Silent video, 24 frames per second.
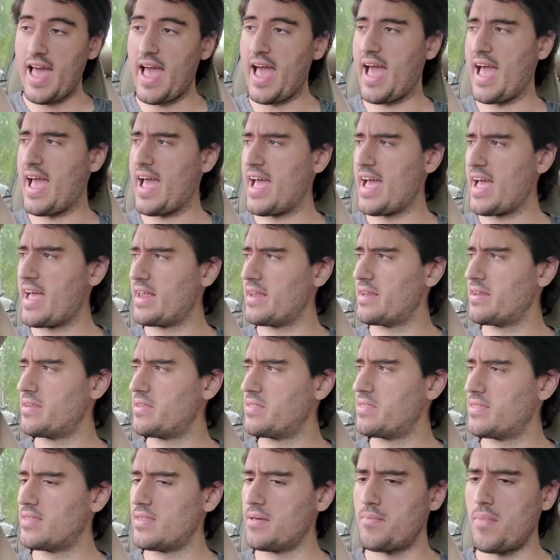
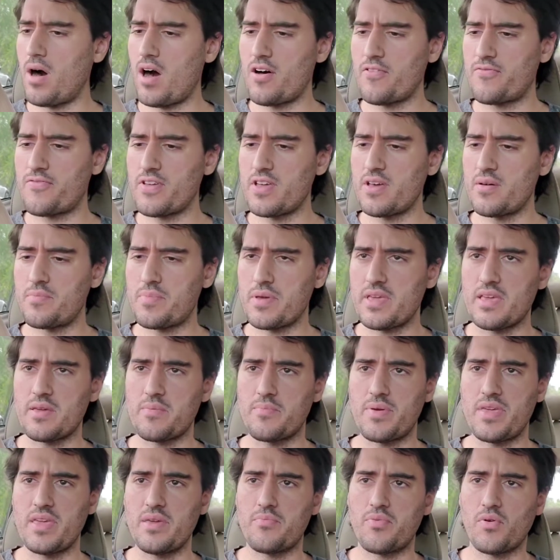and the mafia being
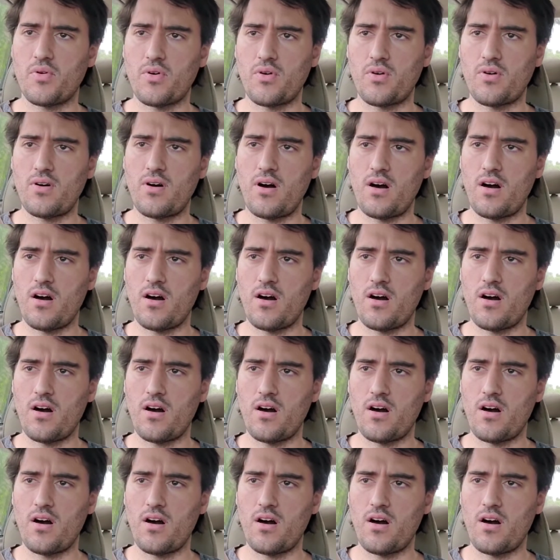people